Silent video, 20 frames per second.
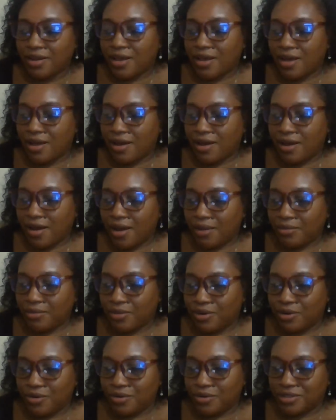
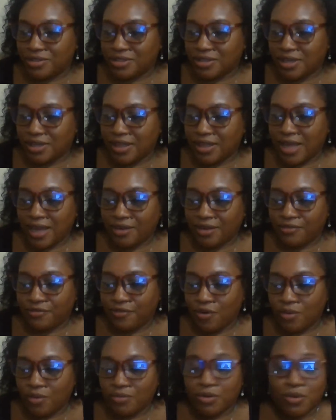Coastal
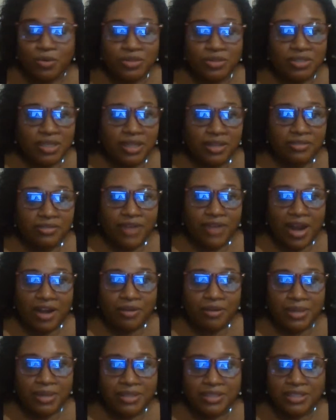landform, coastal
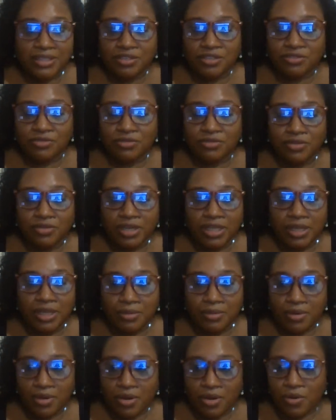environment is really
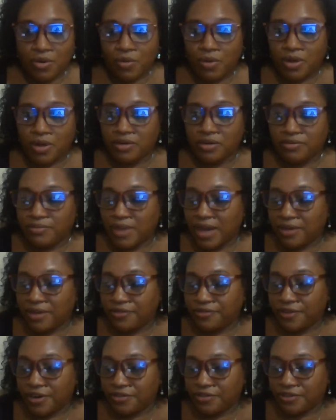one of my
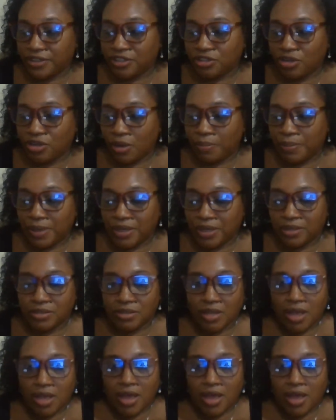favorite topics.